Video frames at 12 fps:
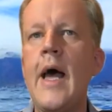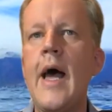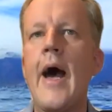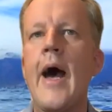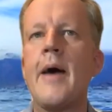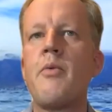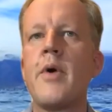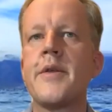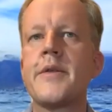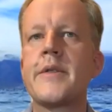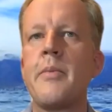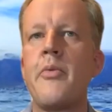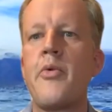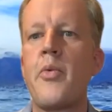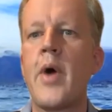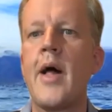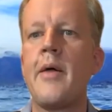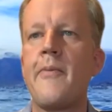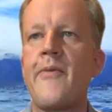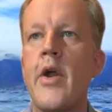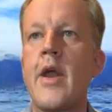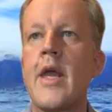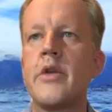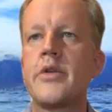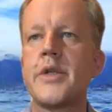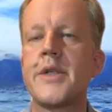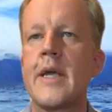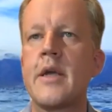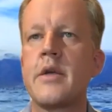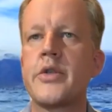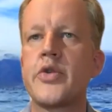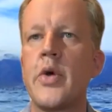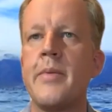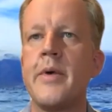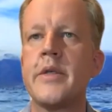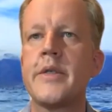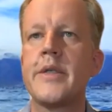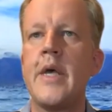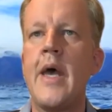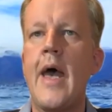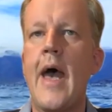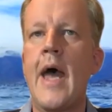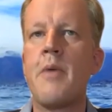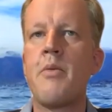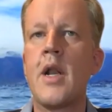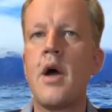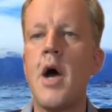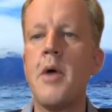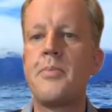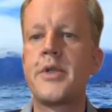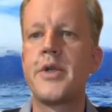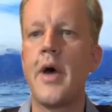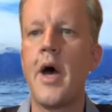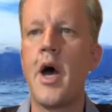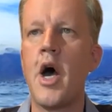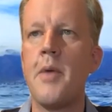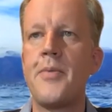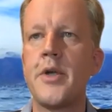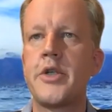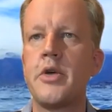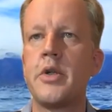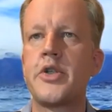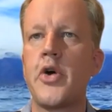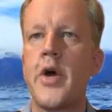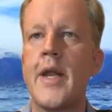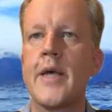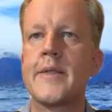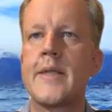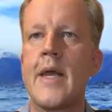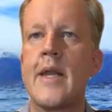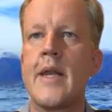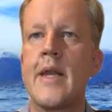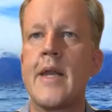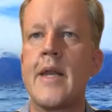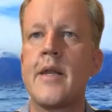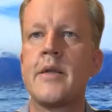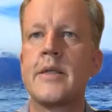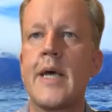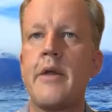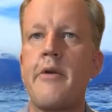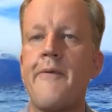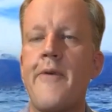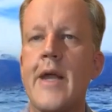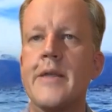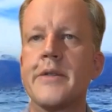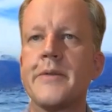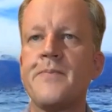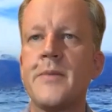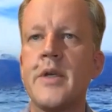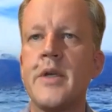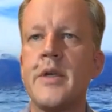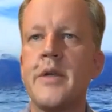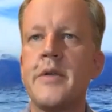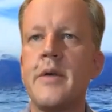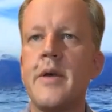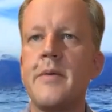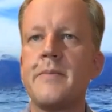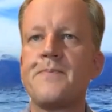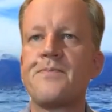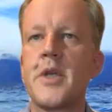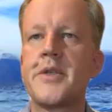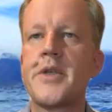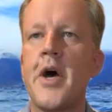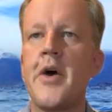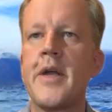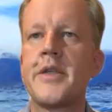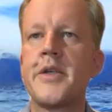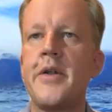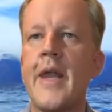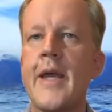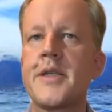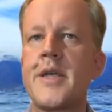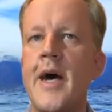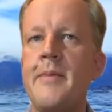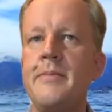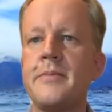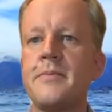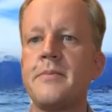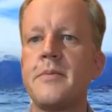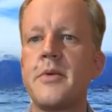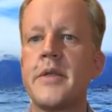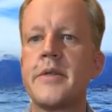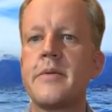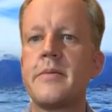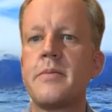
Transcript: uh, with some well very interesting swimmers, and we hope to, uh, hope that you'll join us then and tell your friends. So until next time, it's